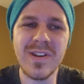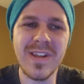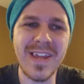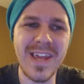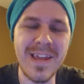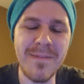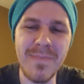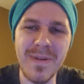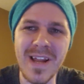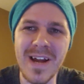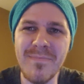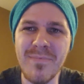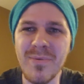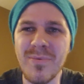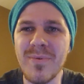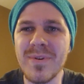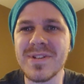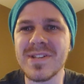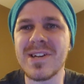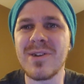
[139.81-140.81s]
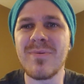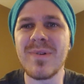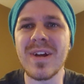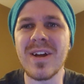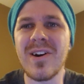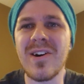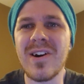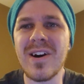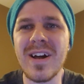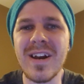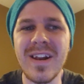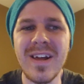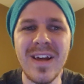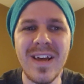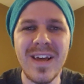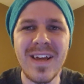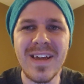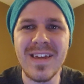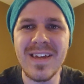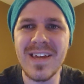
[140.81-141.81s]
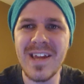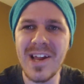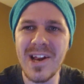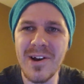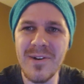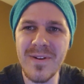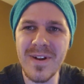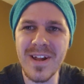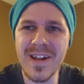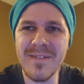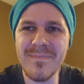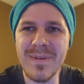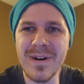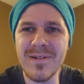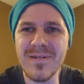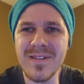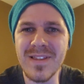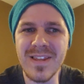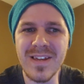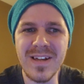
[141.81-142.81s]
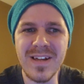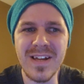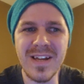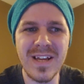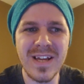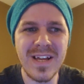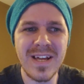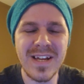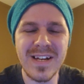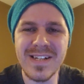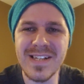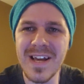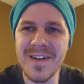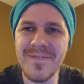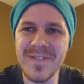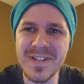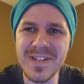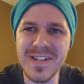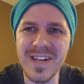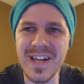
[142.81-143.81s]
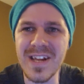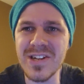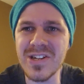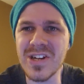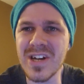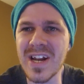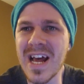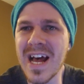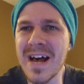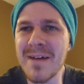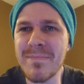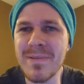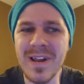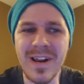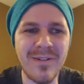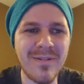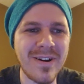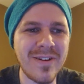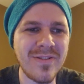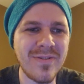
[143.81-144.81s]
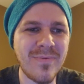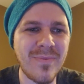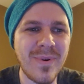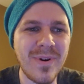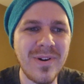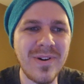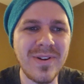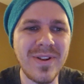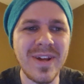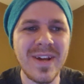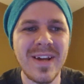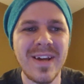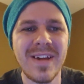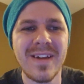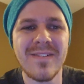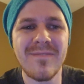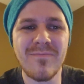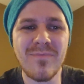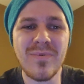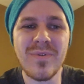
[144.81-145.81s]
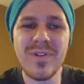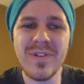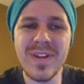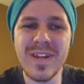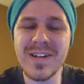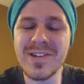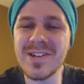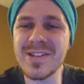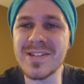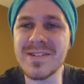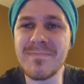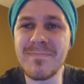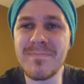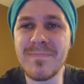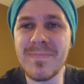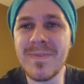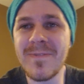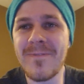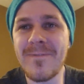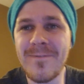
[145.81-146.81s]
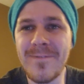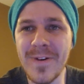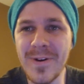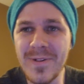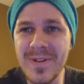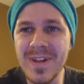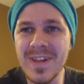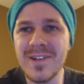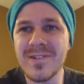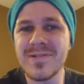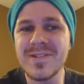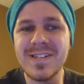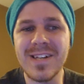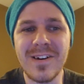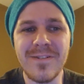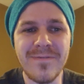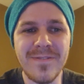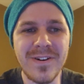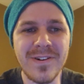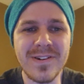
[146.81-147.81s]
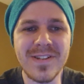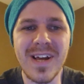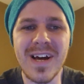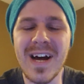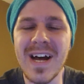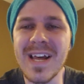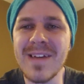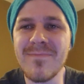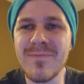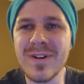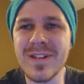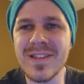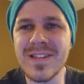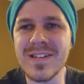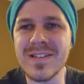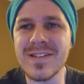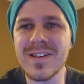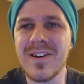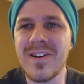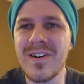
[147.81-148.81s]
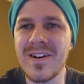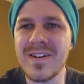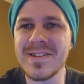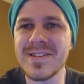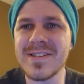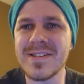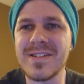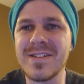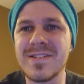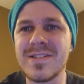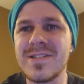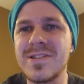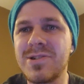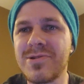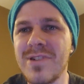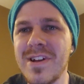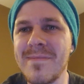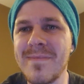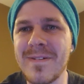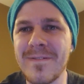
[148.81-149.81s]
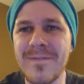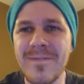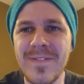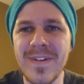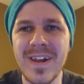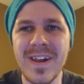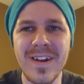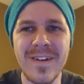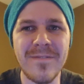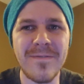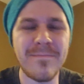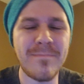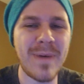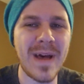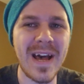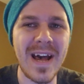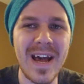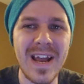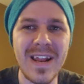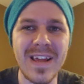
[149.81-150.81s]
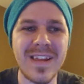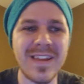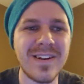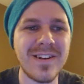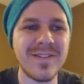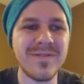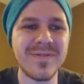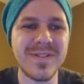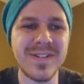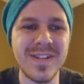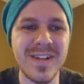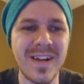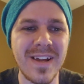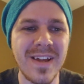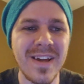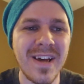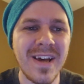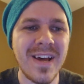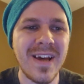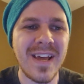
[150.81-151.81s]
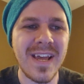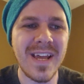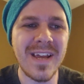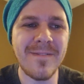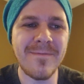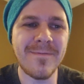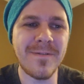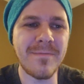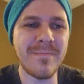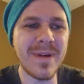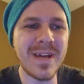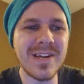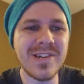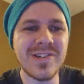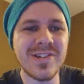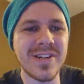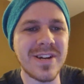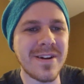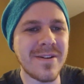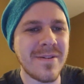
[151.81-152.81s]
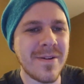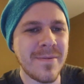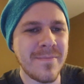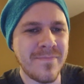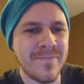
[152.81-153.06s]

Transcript: keeping up with what's going on, hearing about the devastation happening around the world, really just filling yourself and your time with this constant stream and feed of panic inducing information